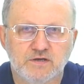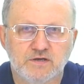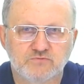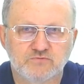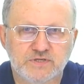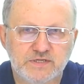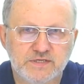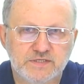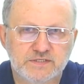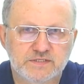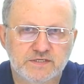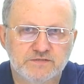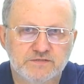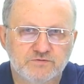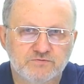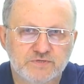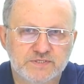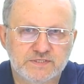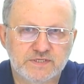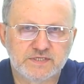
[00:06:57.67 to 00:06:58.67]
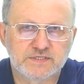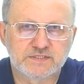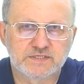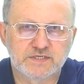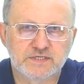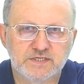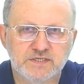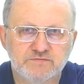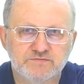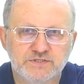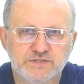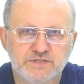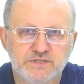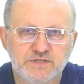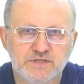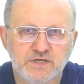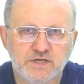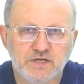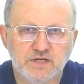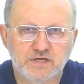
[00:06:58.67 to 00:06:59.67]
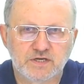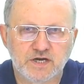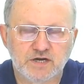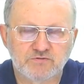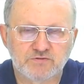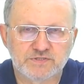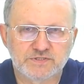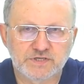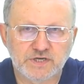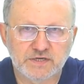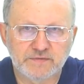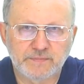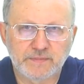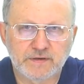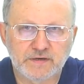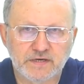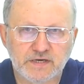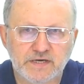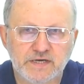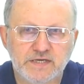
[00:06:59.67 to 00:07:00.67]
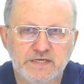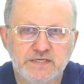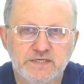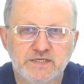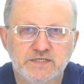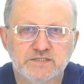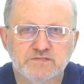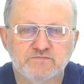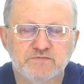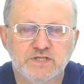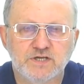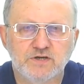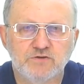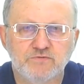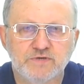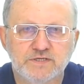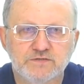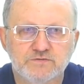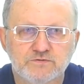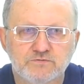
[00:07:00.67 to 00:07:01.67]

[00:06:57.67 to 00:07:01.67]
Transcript: released in the resistor if the current I is flowing